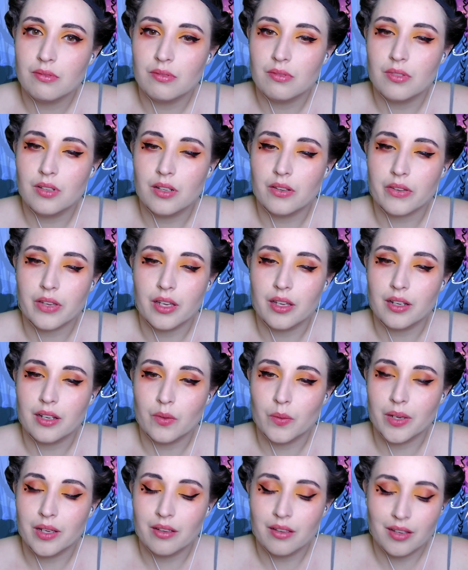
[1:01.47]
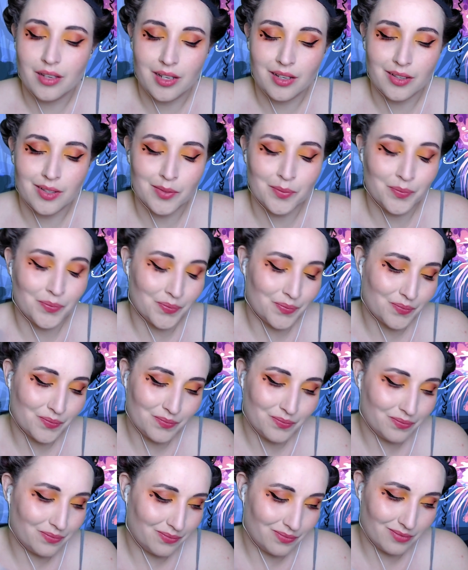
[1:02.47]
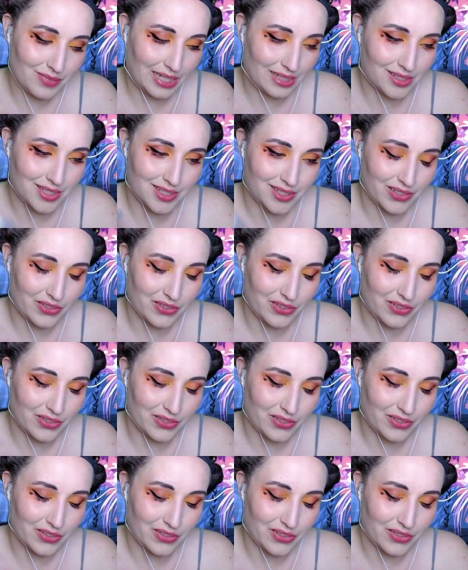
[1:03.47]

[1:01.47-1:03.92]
okay, anyway, that's its own